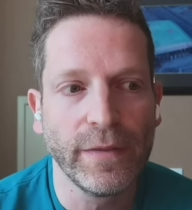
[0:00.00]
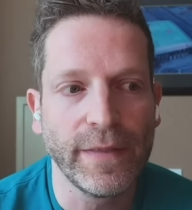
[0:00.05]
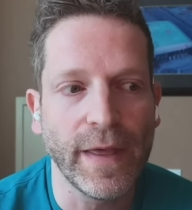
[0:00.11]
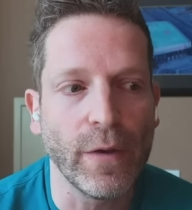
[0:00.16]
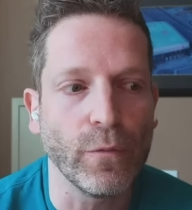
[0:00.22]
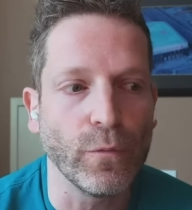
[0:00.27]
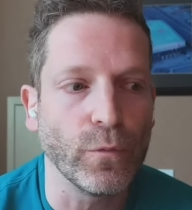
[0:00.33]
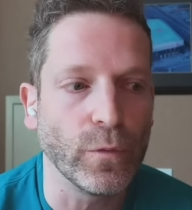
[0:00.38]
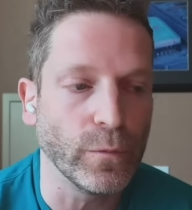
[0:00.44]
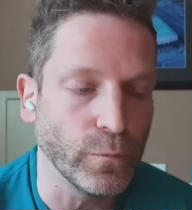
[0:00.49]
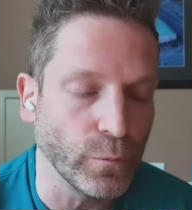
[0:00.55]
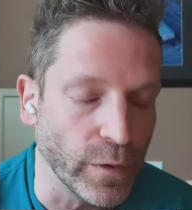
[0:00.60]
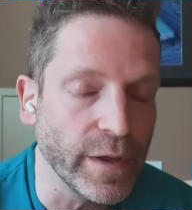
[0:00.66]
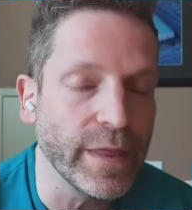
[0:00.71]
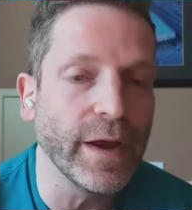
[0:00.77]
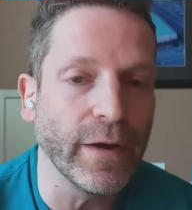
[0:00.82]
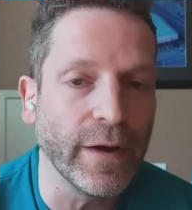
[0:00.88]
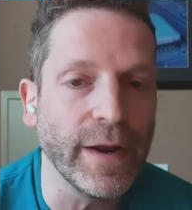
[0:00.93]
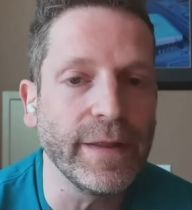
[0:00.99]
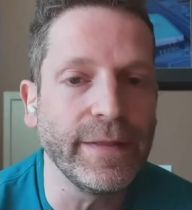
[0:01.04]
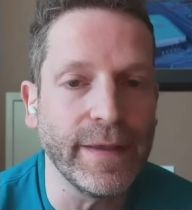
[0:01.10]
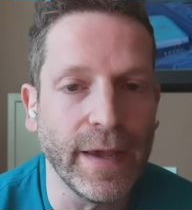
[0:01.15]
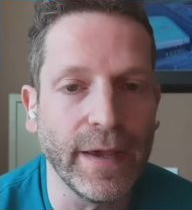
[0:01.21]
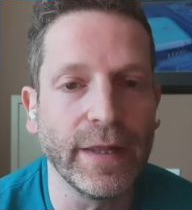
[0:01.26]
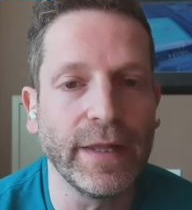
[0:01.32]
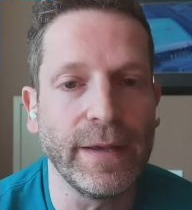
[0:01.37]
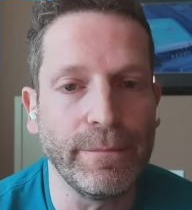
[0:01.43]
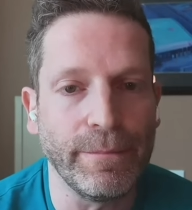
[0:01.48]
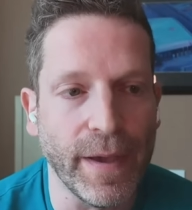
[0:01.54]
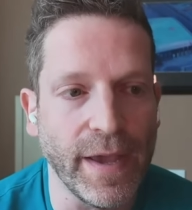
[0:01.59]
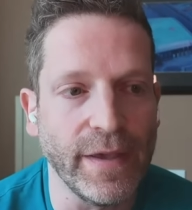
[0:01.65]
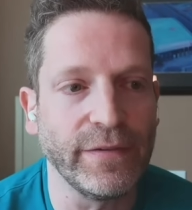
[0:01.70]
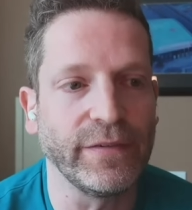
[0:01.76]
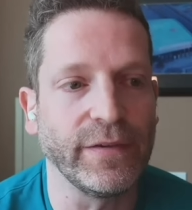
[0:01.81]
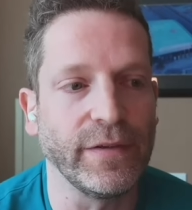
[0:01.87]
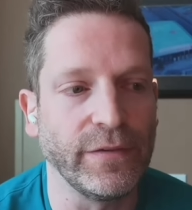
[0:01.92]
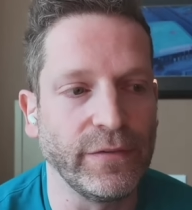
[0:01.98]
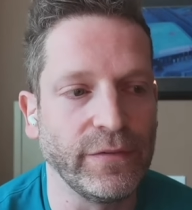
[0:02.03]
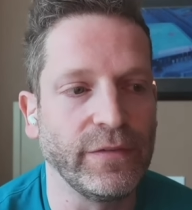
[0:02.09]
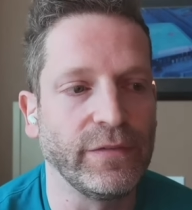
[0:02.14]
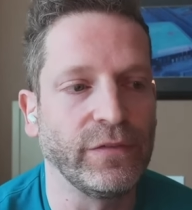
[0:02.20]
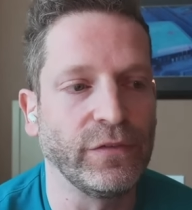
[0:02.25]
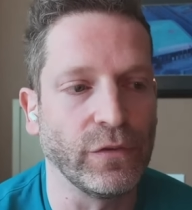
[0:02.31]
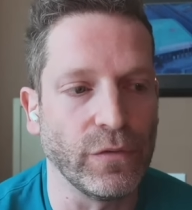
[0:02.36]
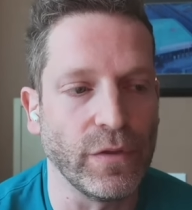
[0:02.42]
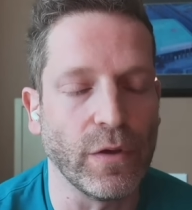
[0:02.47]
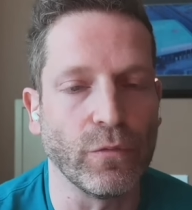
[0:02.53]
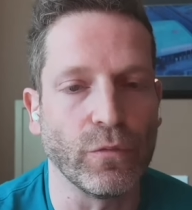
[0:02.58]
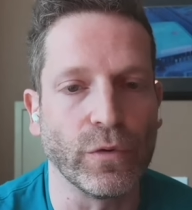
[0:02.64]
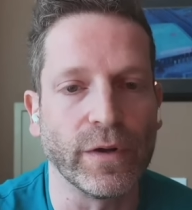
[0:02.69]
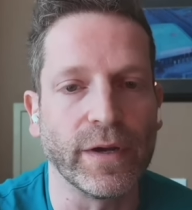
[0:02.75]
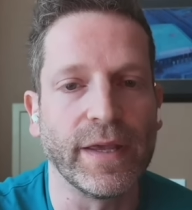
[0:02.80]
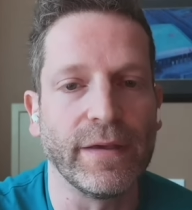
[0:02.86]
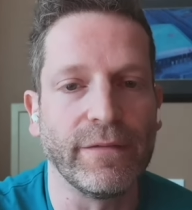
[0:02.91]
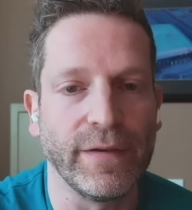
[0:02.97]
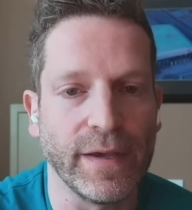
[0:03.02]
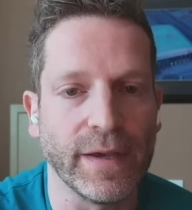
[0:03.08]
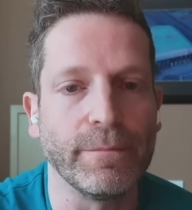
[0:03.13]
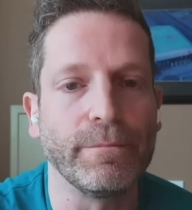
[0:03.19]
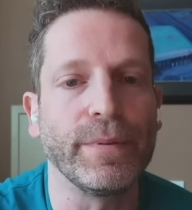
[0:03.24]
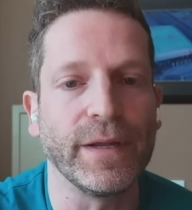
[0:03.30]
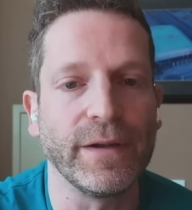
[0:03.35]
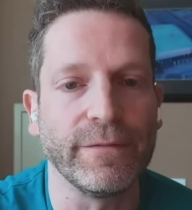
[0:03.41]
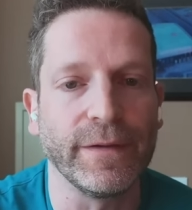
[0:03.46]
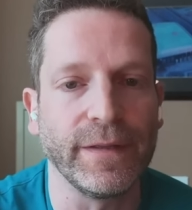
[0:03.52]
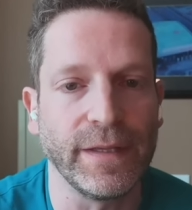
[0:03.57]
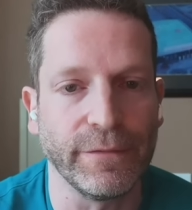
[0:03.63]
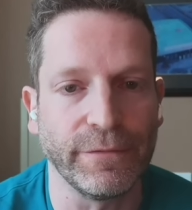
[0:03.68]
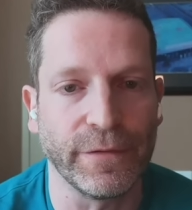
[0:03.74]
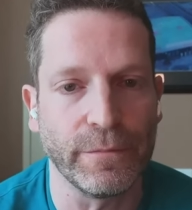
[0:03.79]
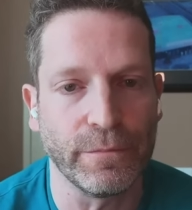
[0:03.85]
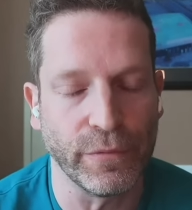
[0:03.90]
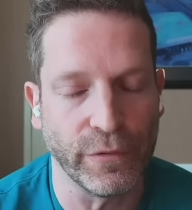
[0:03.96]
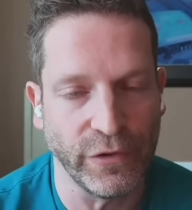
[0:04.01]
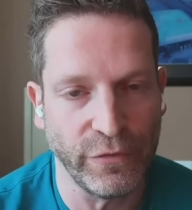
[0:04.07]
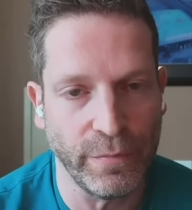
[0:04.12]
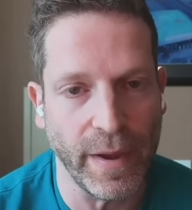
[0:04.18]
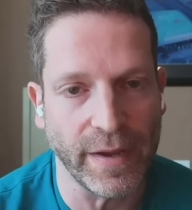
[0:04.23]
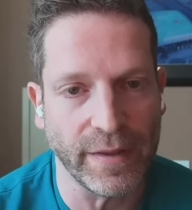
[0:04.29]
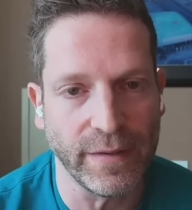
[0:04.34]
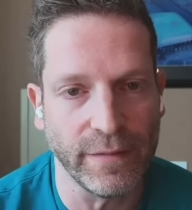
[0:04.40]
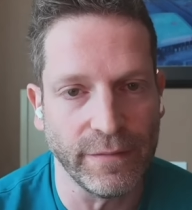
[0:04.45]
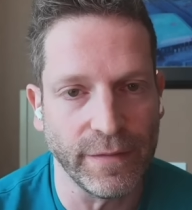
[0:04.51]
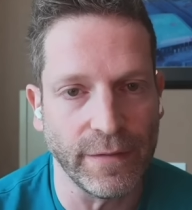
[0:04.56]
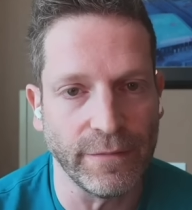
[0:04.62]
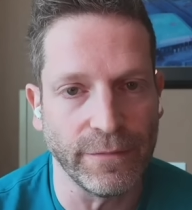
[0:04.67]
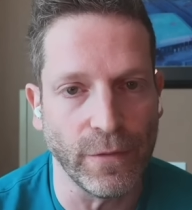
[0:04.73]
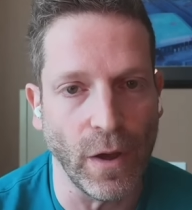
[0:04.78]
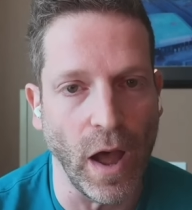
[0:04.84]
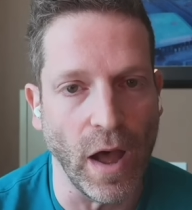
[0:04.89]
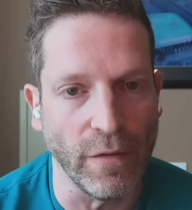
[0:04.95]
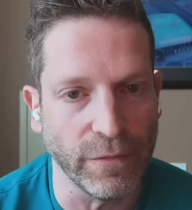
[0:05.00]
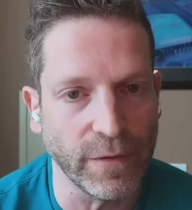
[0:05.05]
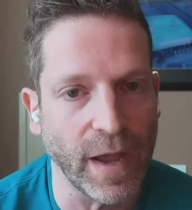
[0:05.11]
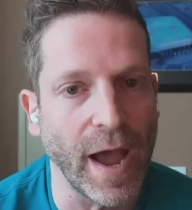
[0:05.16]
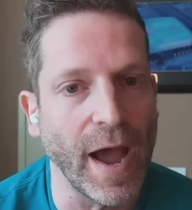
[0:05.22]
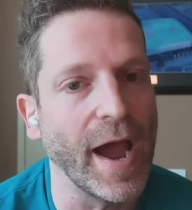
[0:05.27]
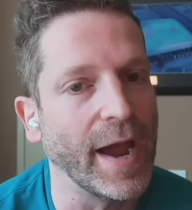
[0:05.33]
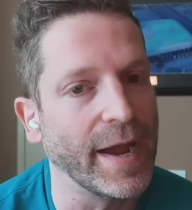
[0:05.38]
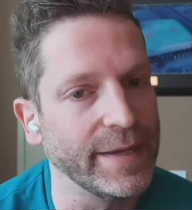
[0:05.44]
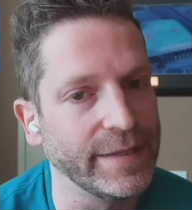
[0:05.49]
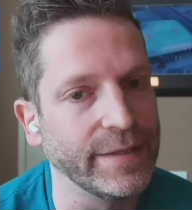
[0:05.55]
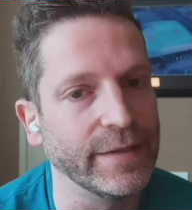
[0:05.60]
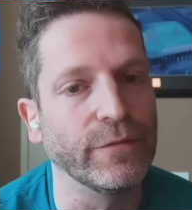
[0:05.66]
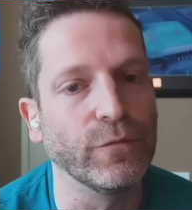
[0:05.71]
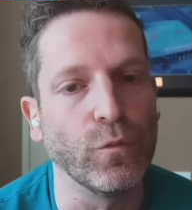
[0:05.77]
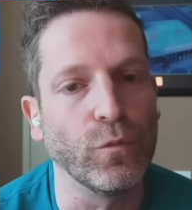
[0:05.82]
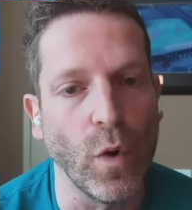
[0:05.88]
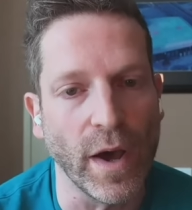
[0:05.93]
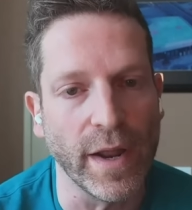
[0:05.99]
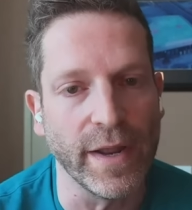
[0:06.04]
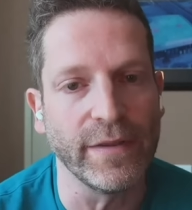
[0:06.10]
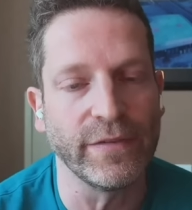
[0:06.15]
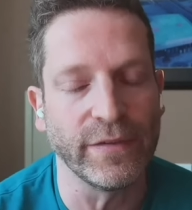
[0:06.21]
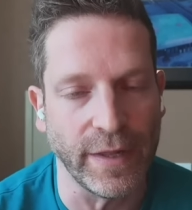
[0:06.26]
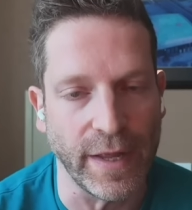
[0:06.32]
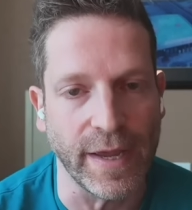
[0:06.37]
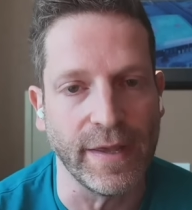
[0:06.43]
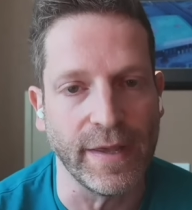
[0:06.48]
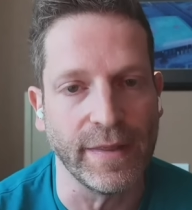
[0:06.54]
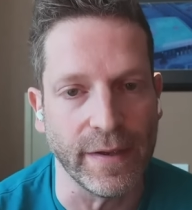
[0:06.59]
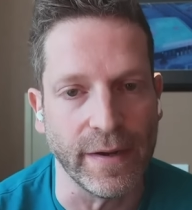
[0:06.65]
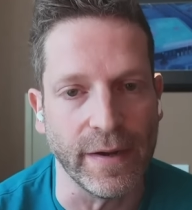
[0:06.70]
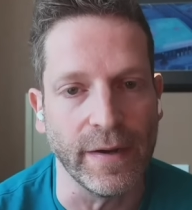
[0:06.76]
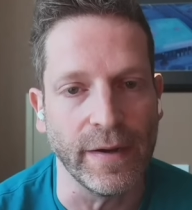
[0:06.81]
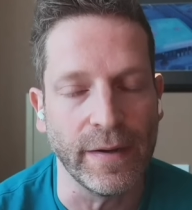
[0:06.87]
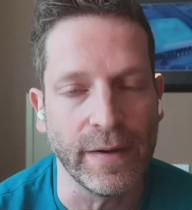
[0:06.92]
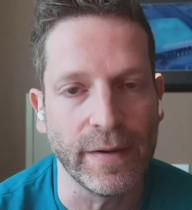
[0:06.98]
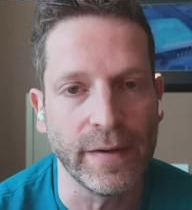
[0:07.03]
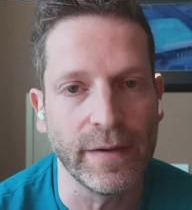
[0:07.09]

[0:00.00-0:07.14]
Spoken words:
that we're there on a daily basis, so that we're giving a bit of a different perspective of kind of what it's like there.